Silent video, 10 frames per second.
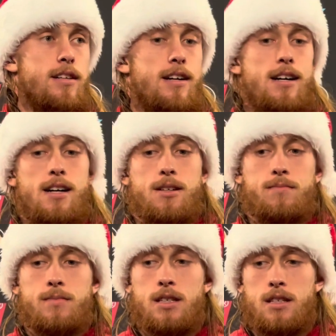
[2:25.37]

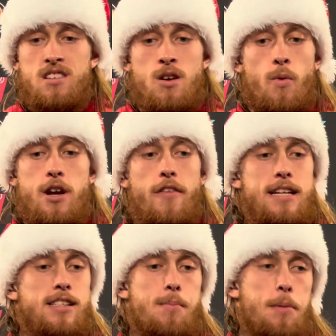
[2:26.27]
Um, we know that
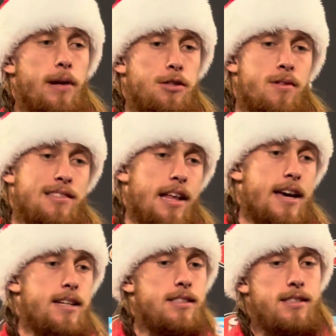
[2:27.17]
he's going to make plays with his
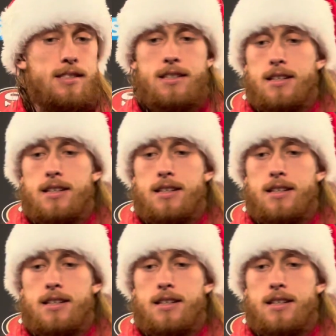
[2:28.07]
legs.